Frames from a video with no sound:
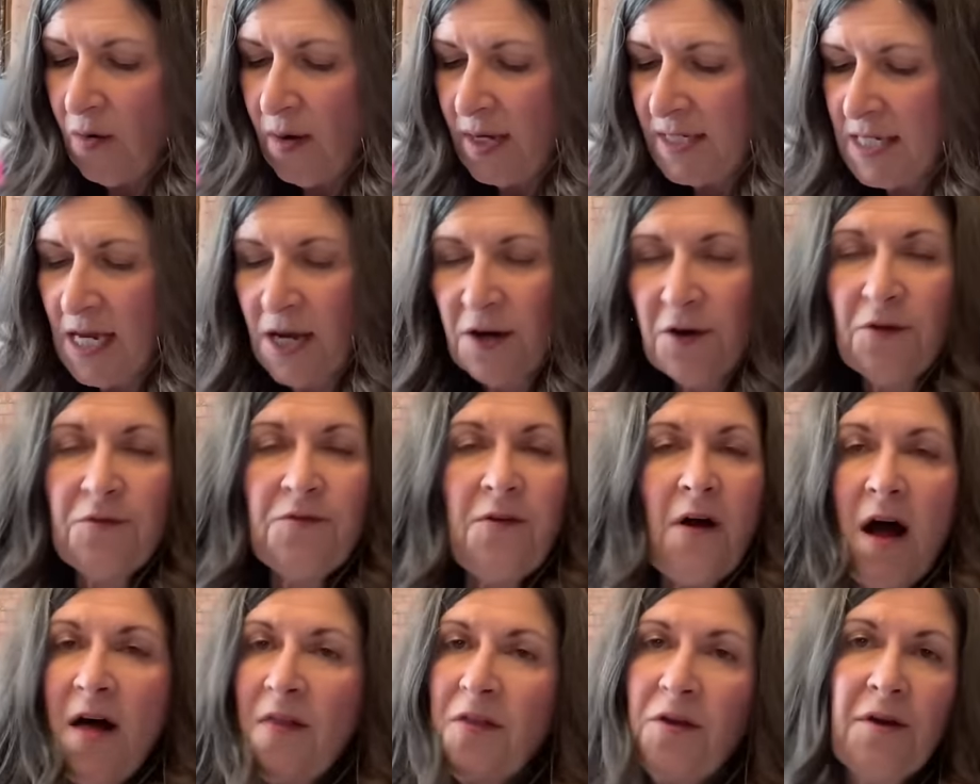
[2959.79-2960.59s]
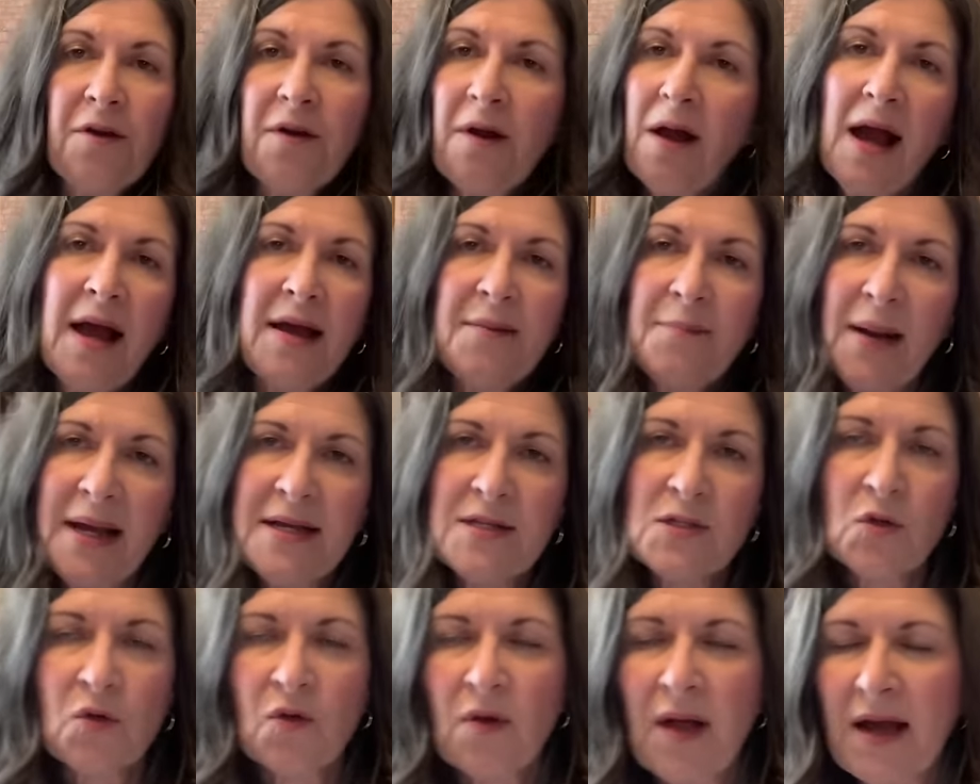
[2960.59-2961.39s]
A Tender Father uh, by
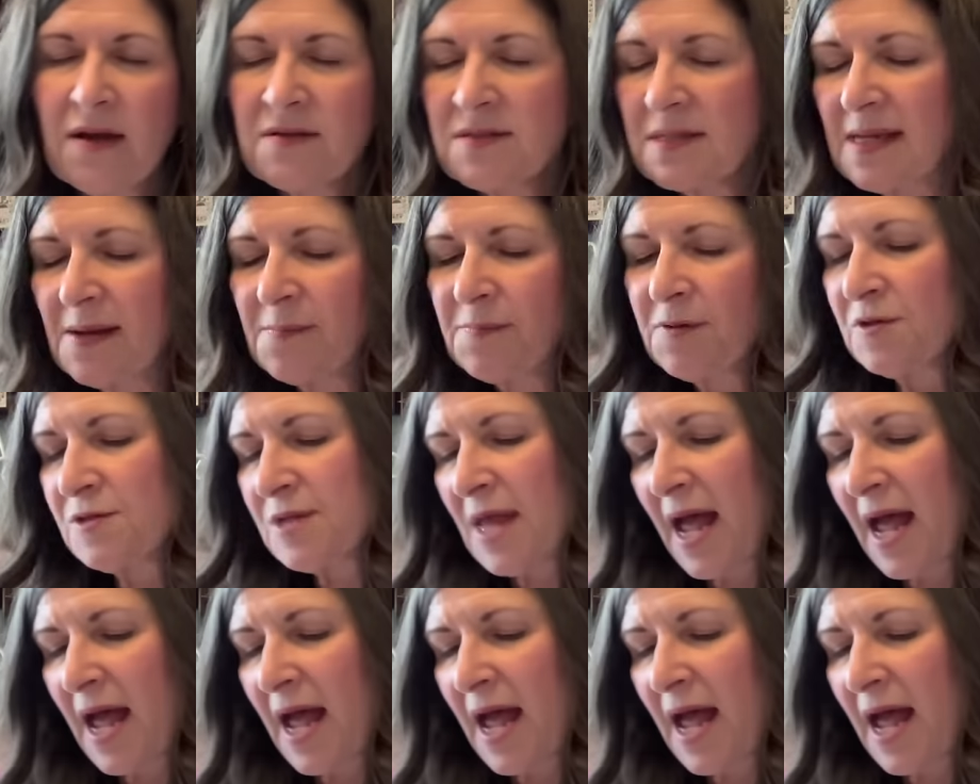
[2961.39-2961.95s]
Schoolhouse Samplers.